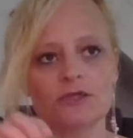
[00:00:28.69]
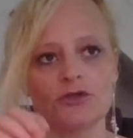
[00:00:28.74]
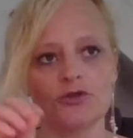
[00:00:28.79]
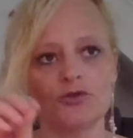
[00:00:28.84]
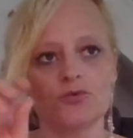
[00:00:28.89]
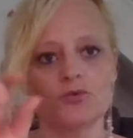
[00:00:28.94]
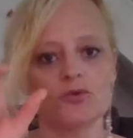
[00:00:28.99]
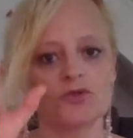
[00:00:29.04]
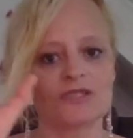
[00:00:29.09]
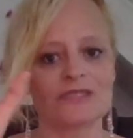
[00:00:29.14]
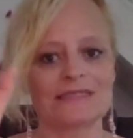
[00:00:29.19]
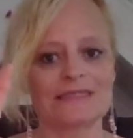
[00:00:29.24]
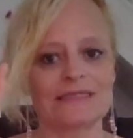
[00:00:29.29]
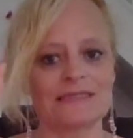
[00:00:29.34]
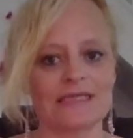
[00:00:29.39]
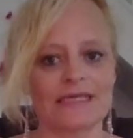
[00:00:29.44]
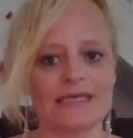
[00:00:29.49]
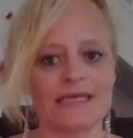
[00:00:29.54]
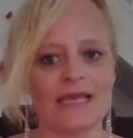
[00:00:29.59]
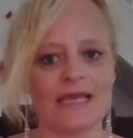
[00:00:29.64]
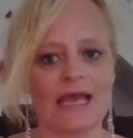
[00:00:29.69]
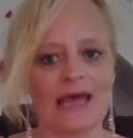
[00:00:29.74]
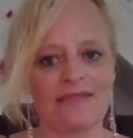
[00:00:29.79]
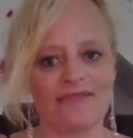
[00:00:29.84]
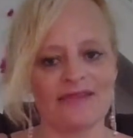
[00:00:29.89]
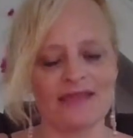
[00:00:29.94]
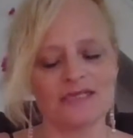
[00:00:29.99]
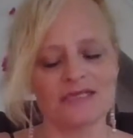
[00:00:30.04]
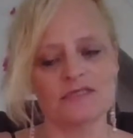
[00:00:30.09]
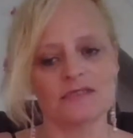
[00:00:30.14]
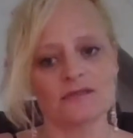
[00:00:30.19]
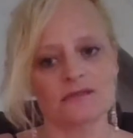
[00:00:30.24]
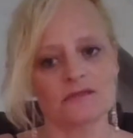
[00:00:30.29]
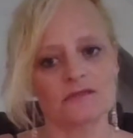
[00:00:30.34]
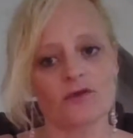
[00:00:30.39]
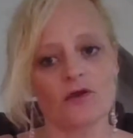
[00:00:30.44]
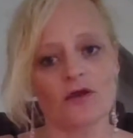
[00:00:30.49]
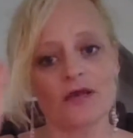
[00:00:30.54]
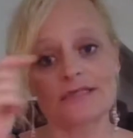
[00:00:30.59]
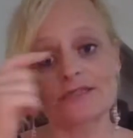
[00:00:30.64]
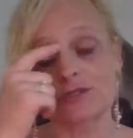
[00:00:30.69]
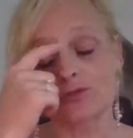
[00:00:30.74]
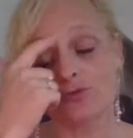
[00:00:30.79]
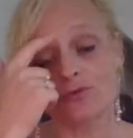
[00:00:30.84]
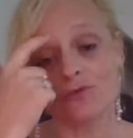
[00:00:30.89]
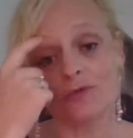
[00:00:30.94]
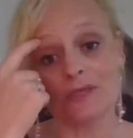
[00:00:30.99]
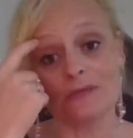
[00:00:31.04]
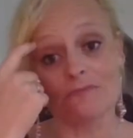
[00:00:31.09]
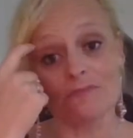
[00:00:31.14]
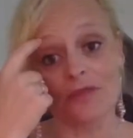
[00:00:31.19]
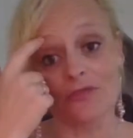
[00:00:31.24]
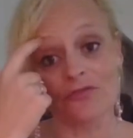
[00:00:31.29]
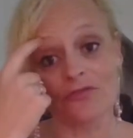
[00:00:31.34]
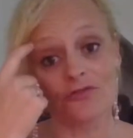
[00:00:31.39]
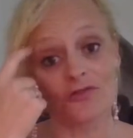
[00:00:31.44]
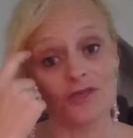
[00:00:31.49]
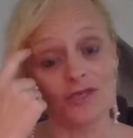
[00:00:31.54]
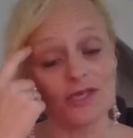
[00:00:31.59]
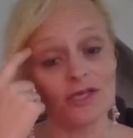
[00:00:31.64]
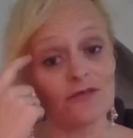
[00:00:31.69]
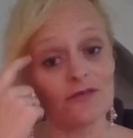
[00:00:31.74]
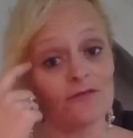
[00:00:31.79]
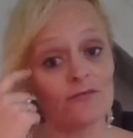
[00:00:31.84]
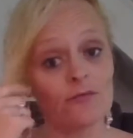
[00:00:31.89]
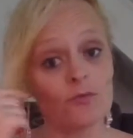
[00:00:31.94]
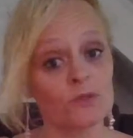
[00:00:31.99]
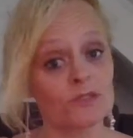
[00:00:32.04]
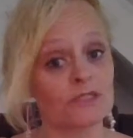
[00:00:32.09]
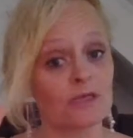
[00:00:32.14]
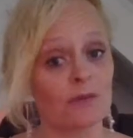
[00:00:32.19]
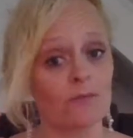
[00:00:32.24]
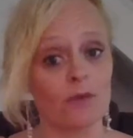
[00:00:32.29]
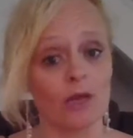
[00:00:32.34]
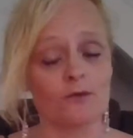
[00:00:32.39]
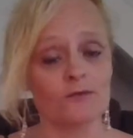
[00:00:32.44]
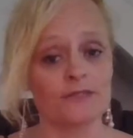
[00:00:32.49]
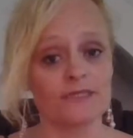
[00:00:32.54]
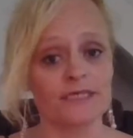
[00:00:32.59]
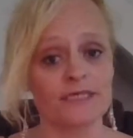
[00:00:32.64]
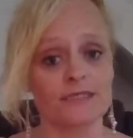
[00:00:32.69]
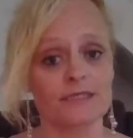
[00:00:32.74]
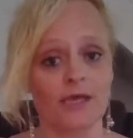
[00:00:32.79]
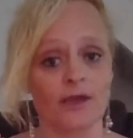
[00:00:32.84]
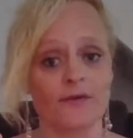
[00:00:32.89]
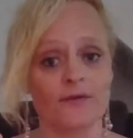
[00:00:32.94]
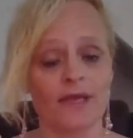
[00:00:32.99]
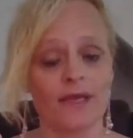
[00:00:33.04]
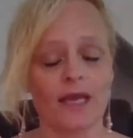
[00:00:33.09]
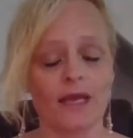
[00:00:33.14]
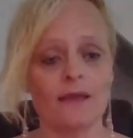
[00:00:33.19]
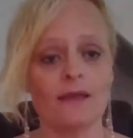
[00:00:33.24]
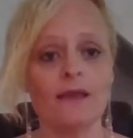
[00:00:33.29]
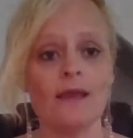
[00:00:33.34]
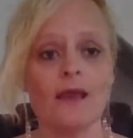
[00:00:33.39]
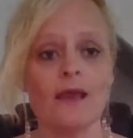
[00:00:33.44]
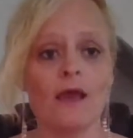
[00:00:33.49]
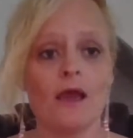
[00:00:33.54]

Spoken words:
you'll just see at the end of the title the month and year it was uploaded, okay?